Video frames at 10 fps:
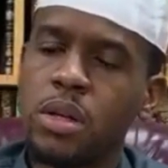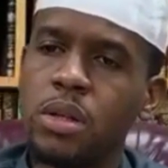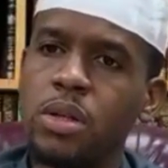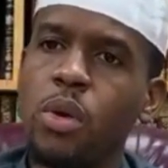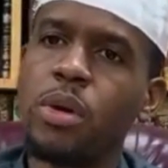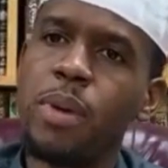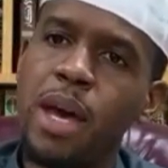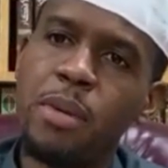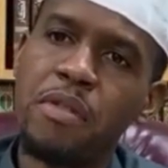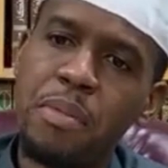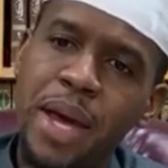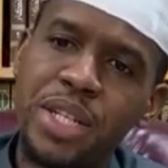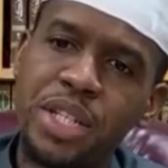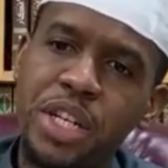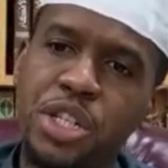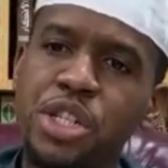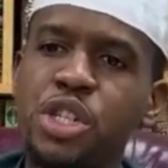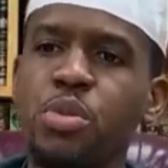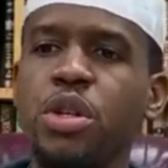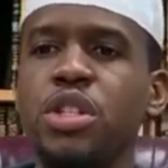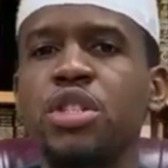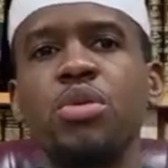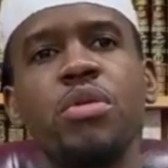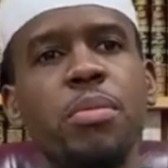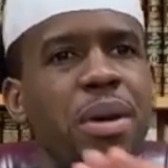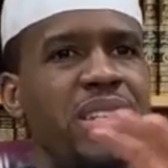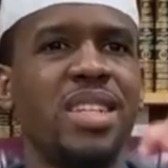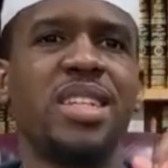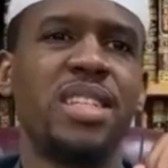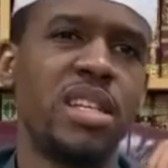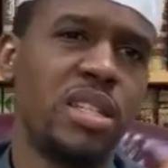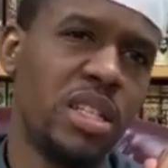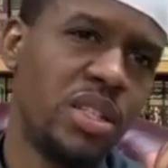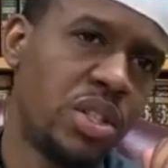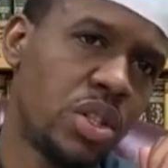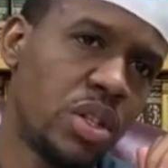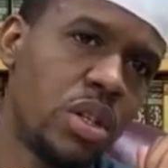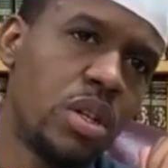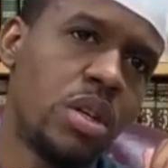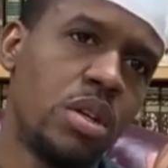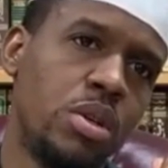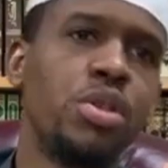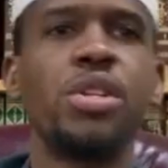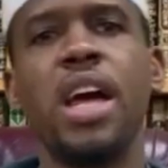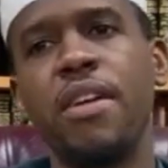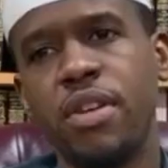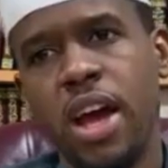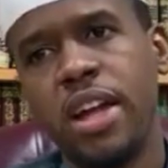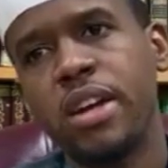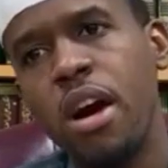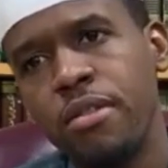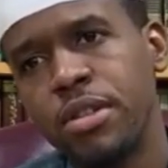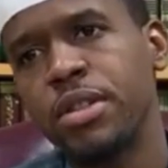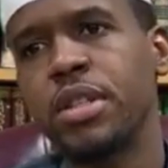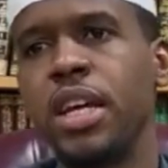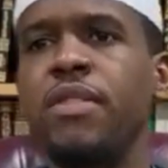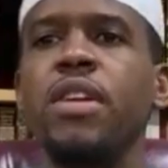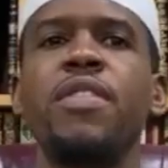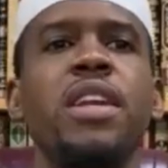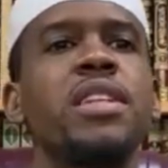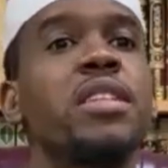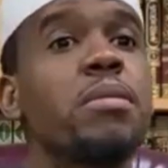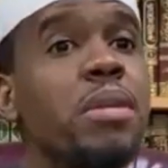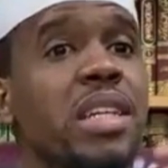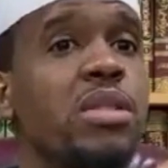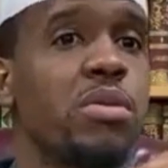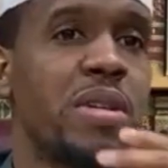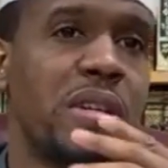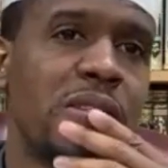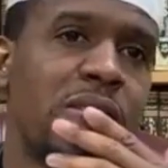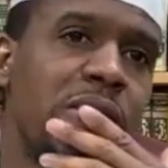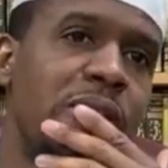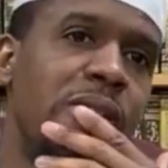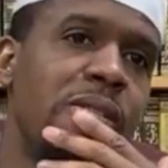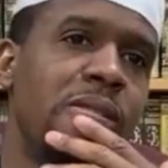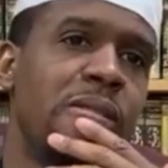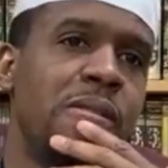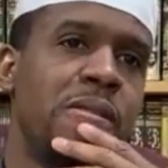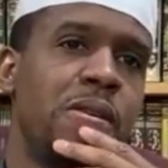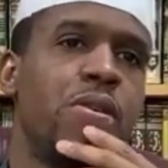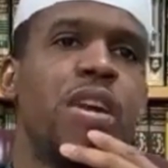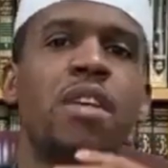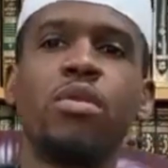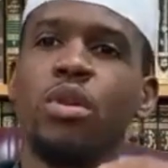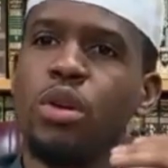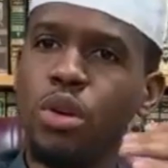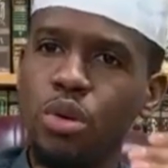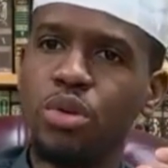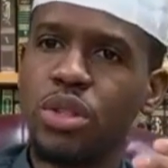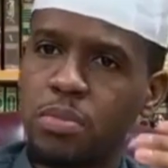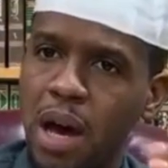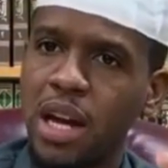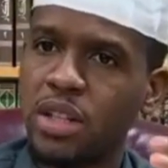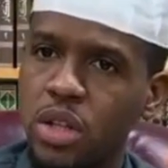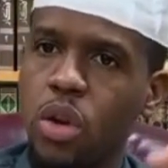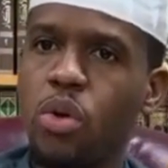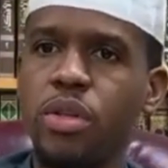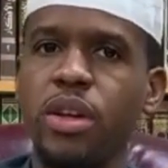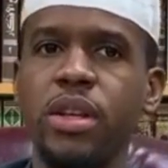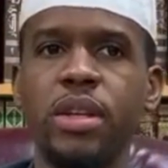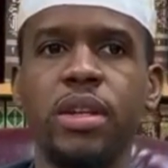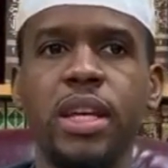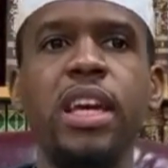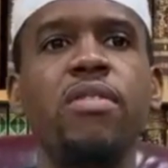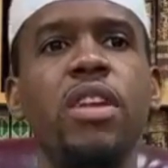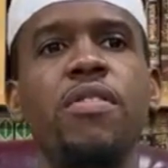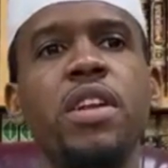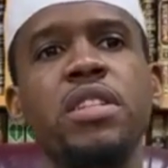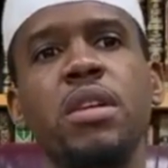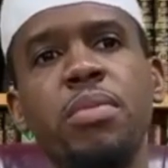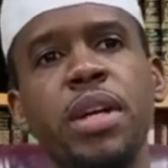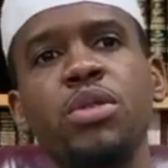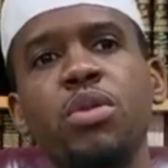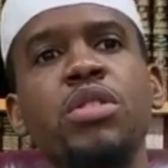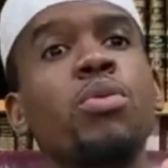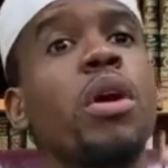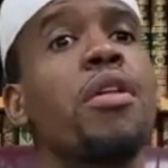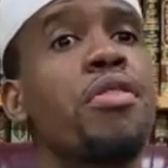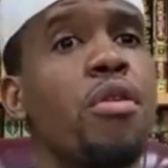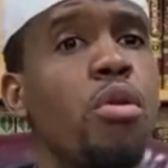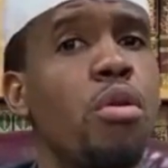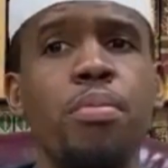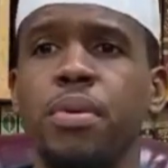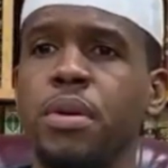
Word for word: No imam of a masjid should just want to just do the basic necessities. You should have your head covered, even if it isn't obligatory. You should have on loose, modest clothing, even if it isn't obligatory to wear a thobe